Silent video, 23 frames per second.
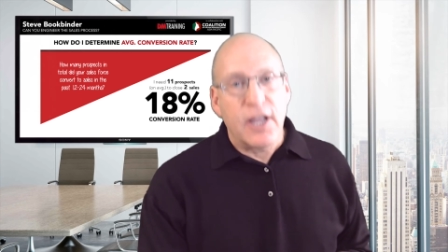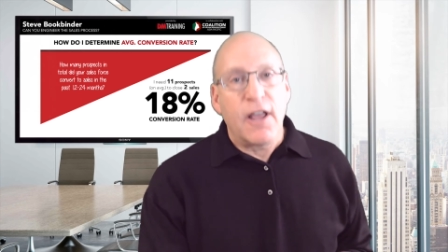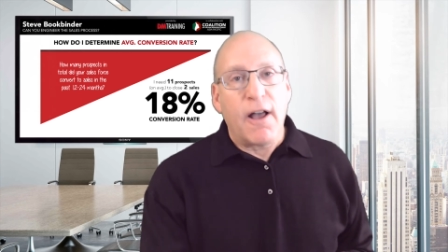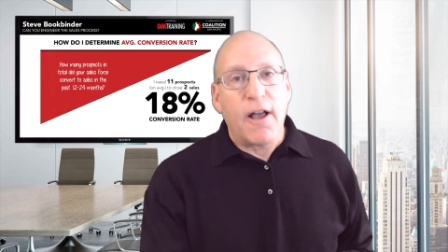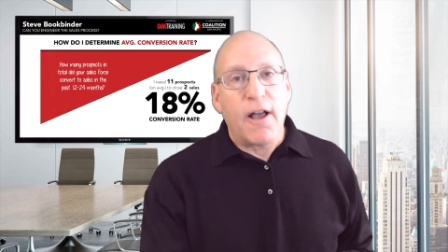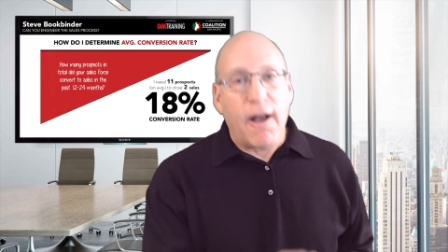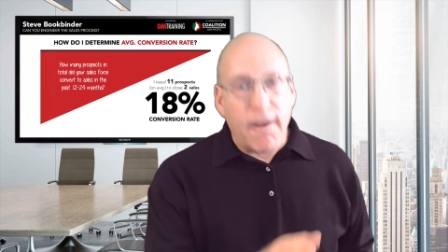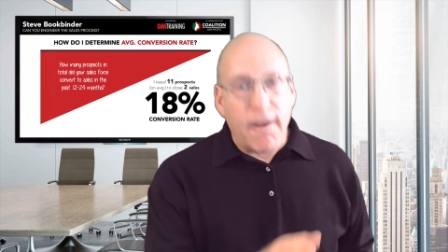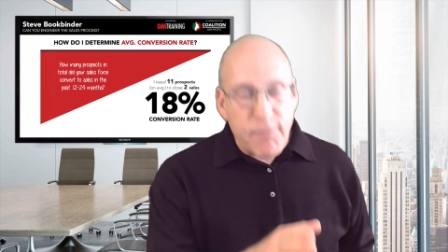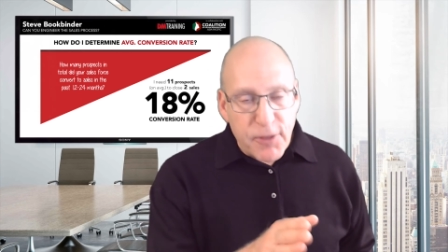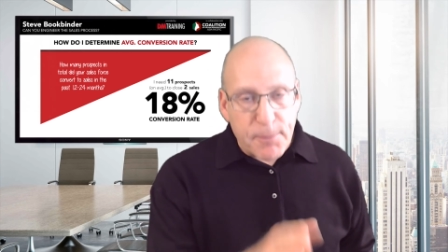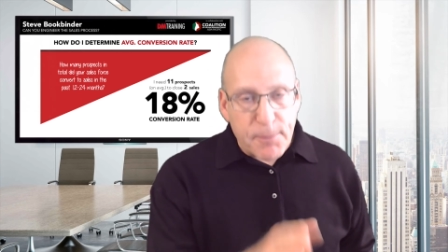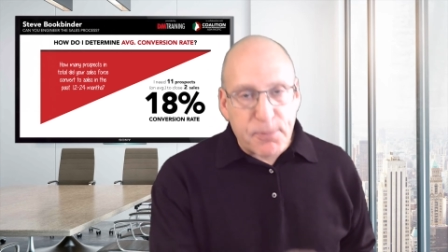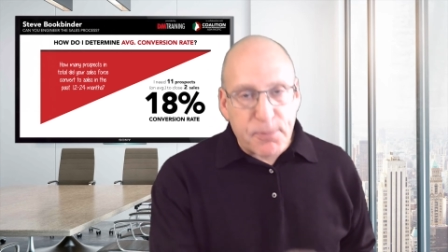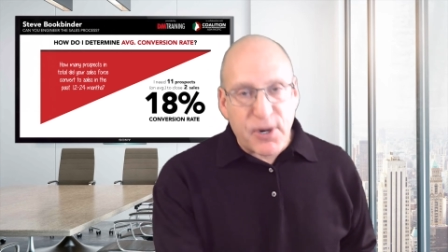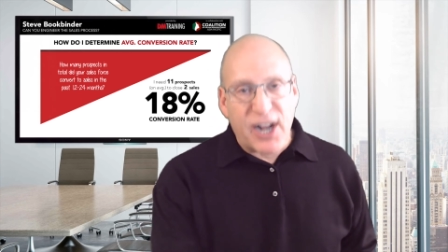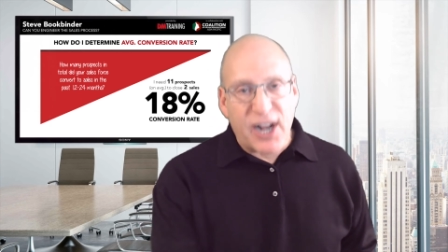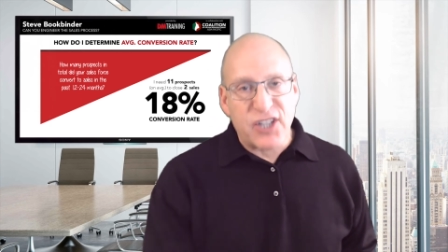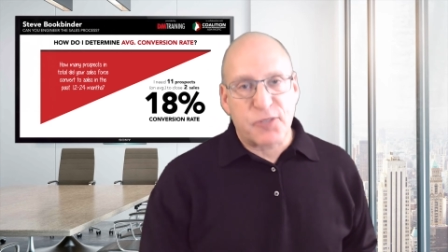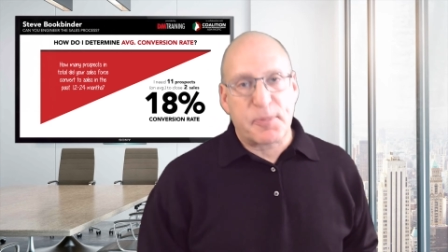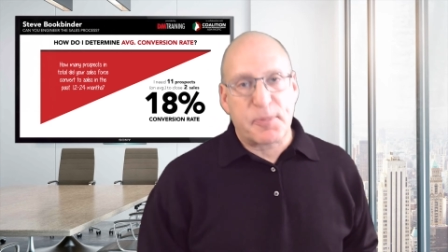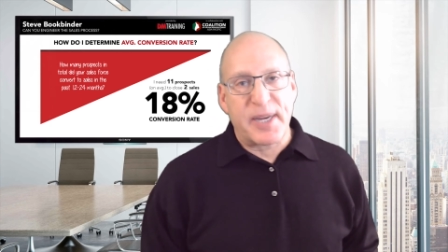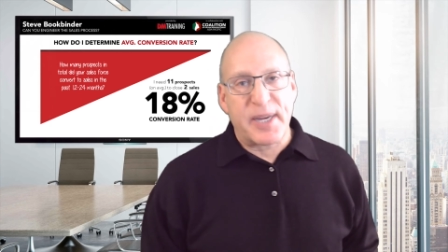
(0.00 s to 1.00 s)
of the
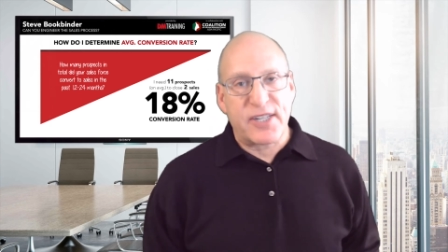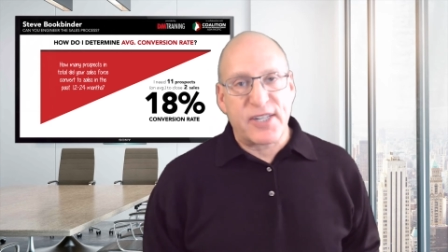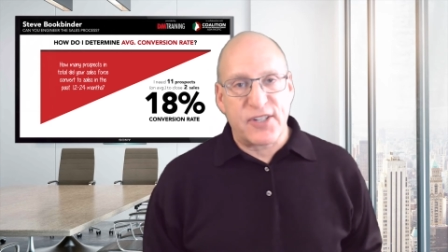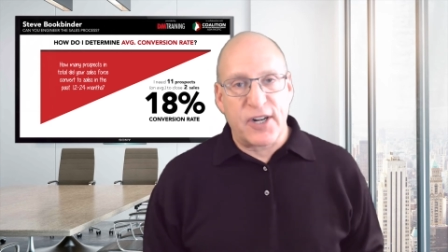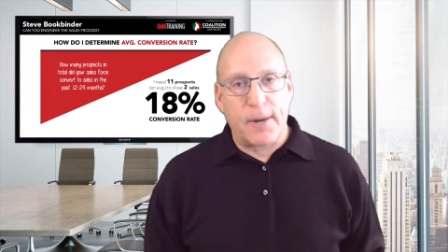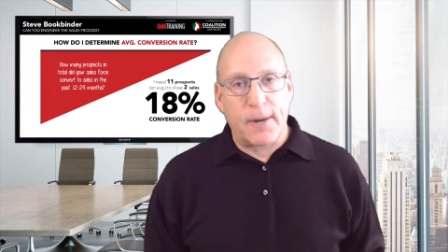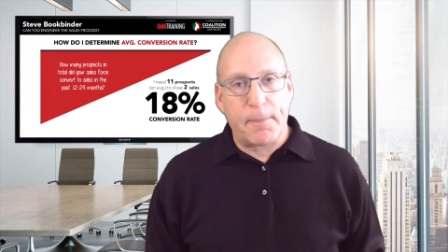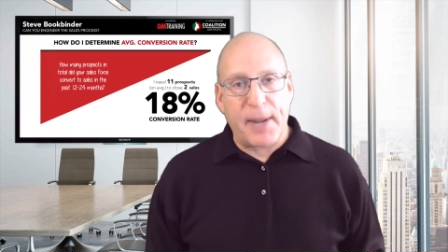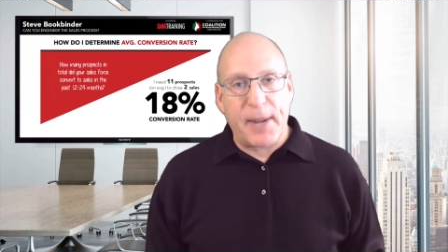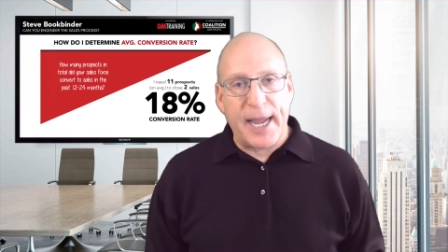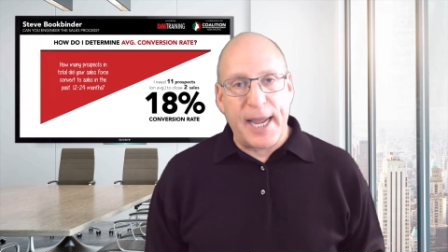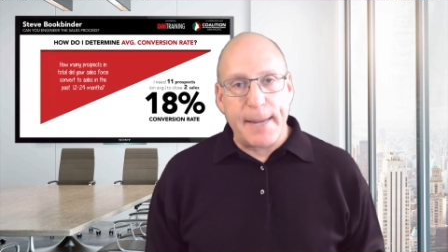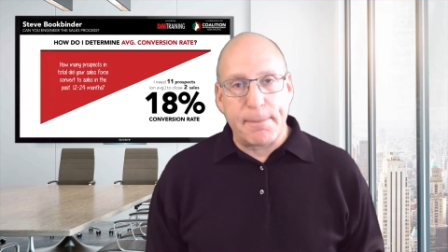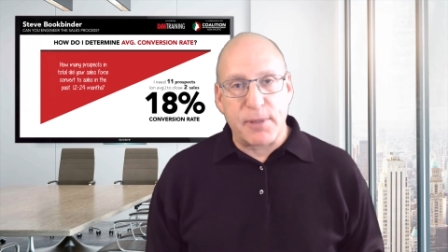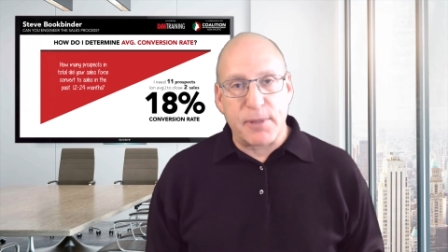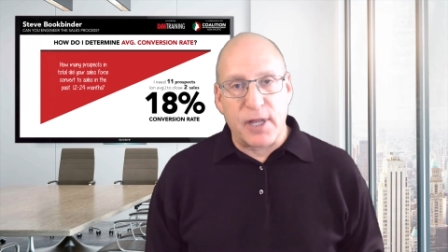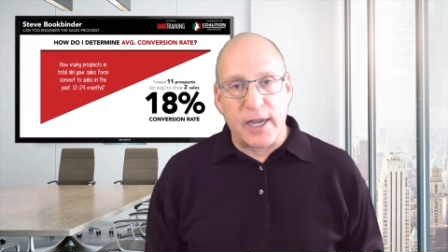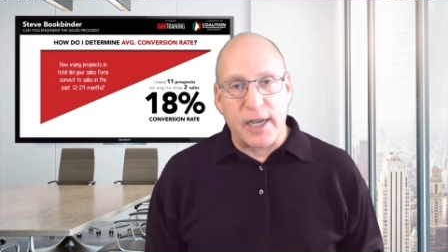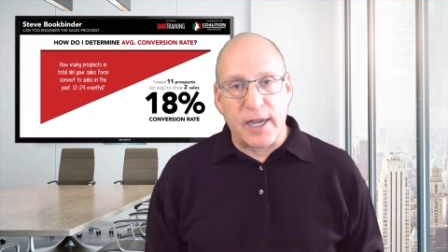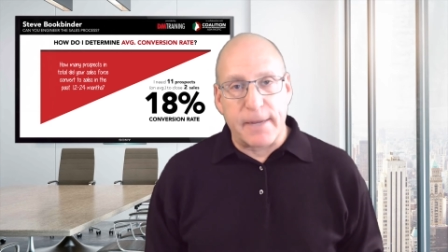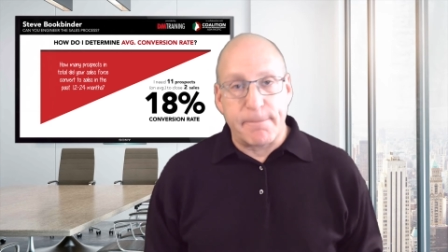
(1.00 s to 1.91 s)
prospects in our pipeline.